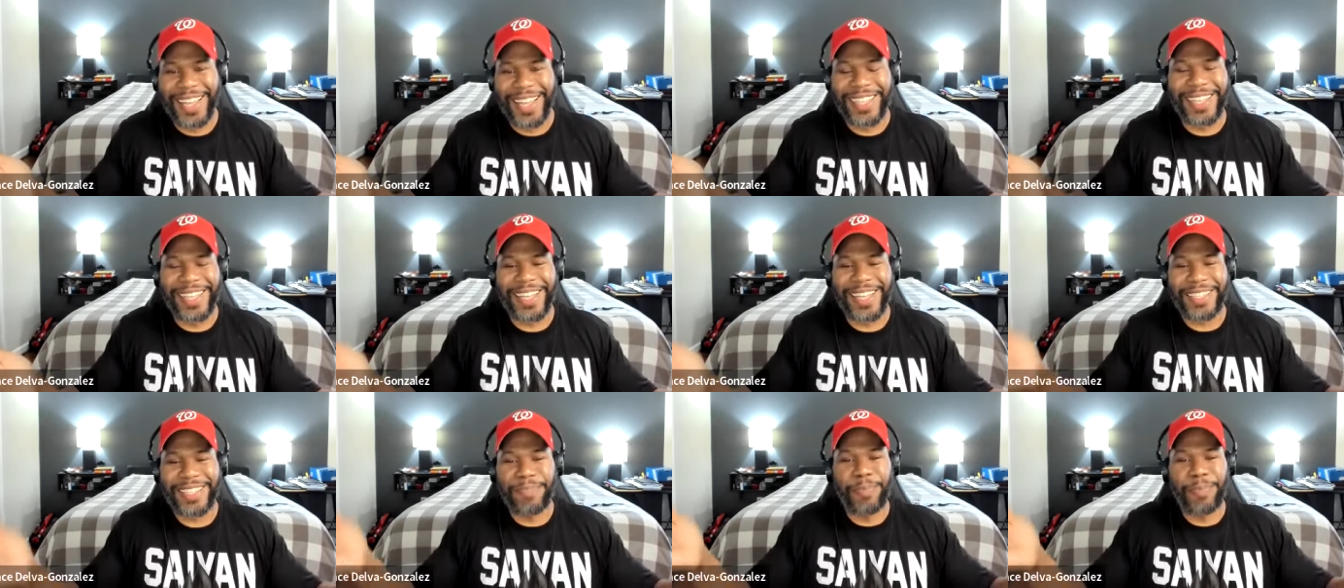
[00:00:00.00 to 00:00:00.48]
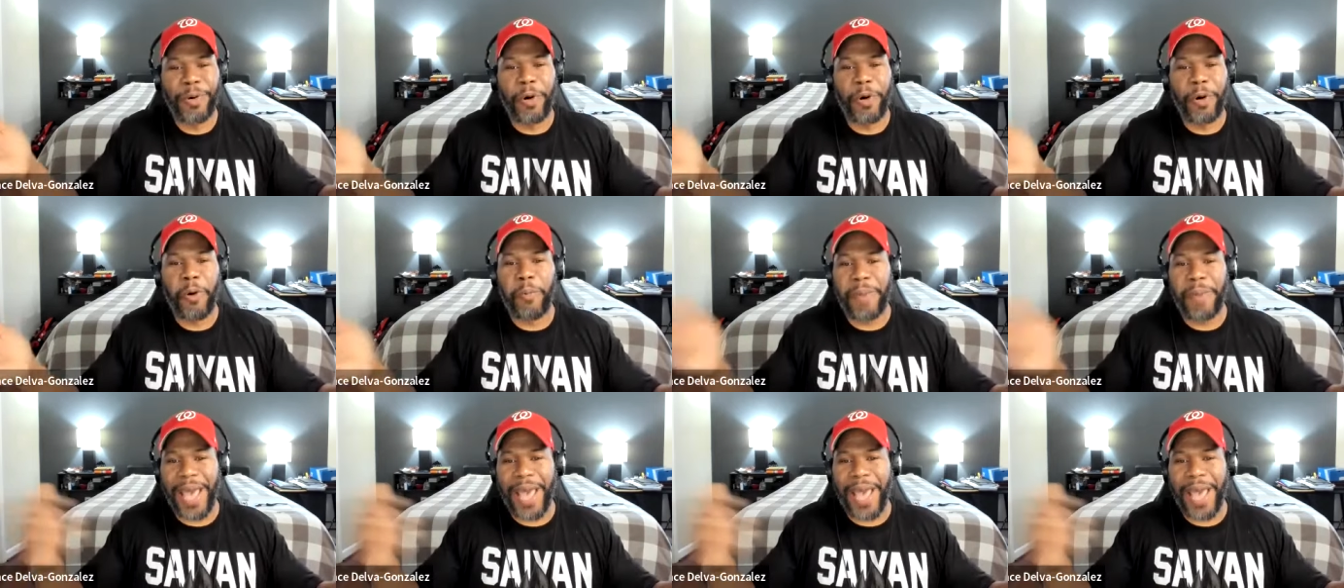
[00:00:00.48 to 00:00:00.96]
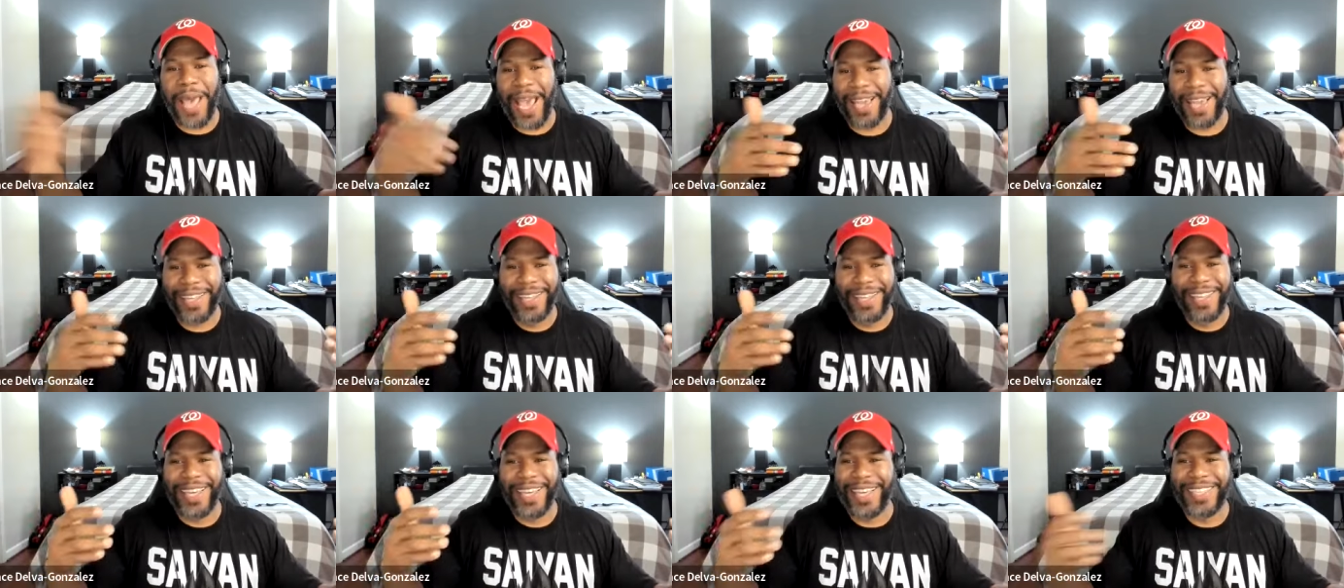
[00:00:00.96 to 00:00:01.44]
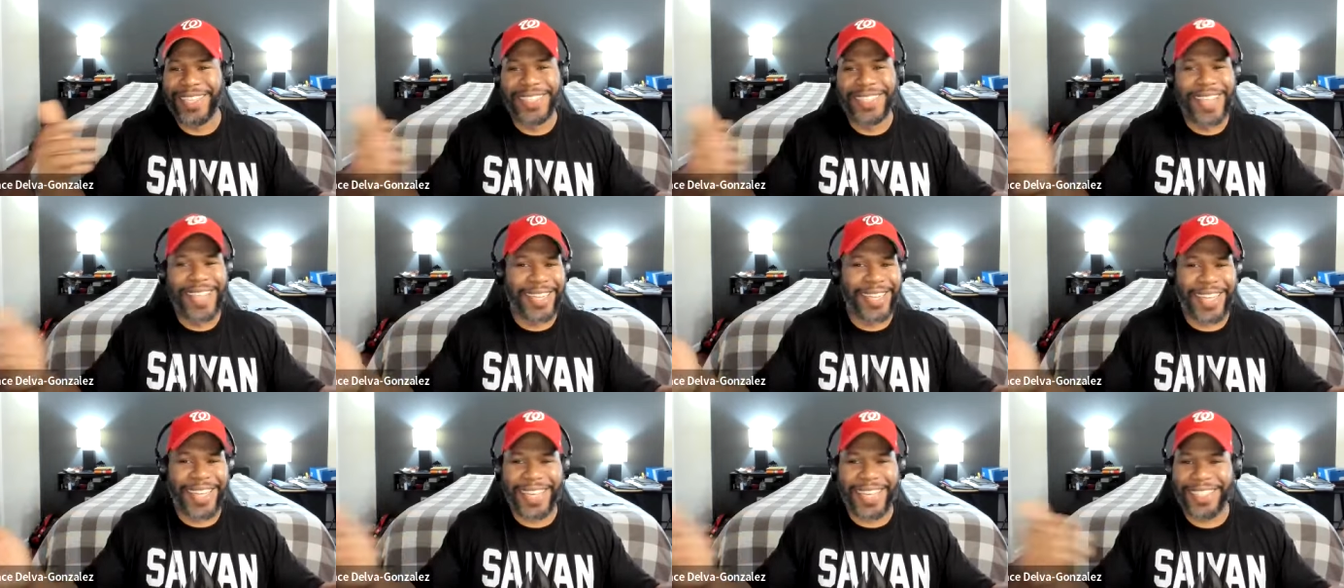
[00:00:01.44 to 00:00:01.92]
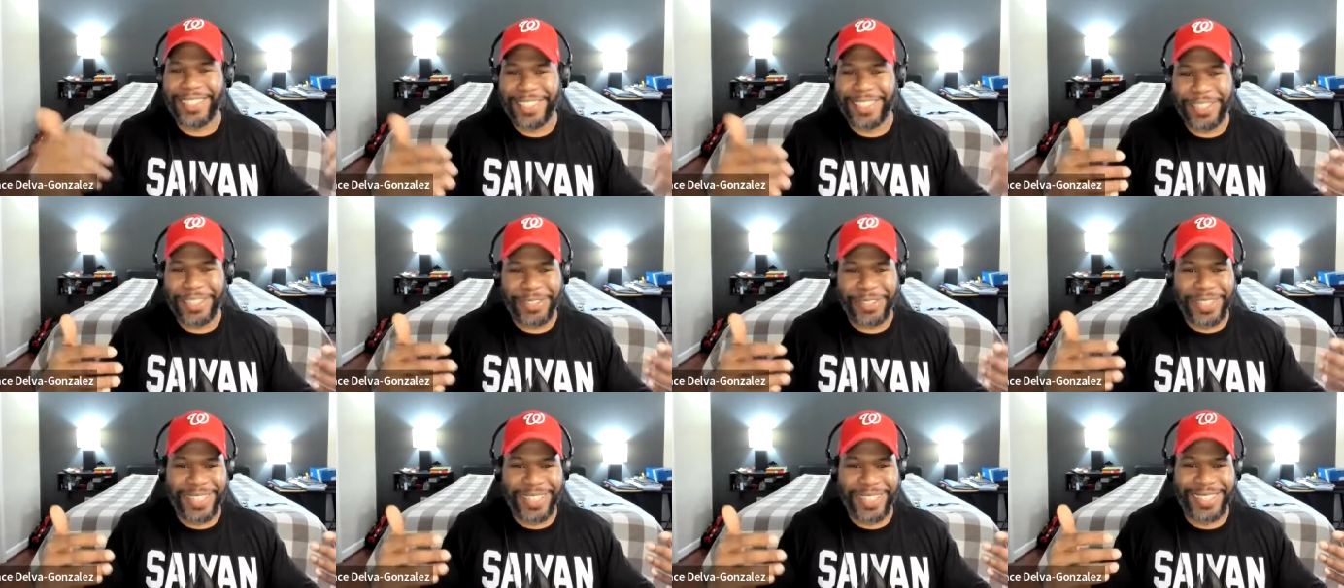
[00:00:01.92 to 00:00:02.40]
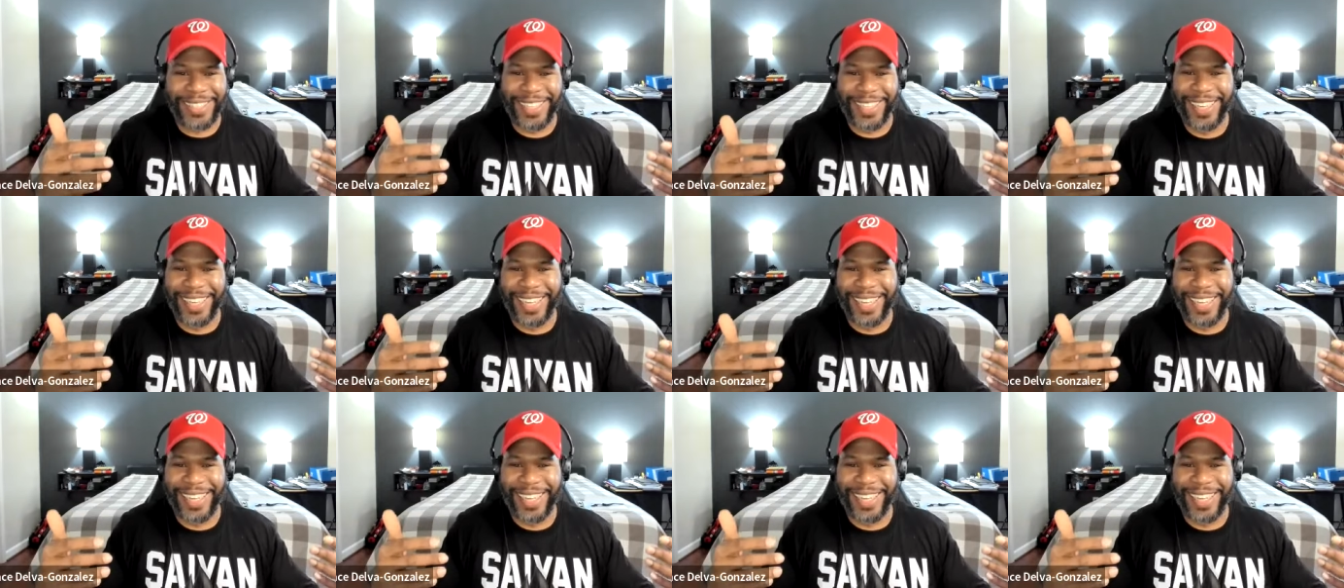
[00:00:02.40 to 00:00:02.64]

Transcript: let, let's pull back. It's not that serious.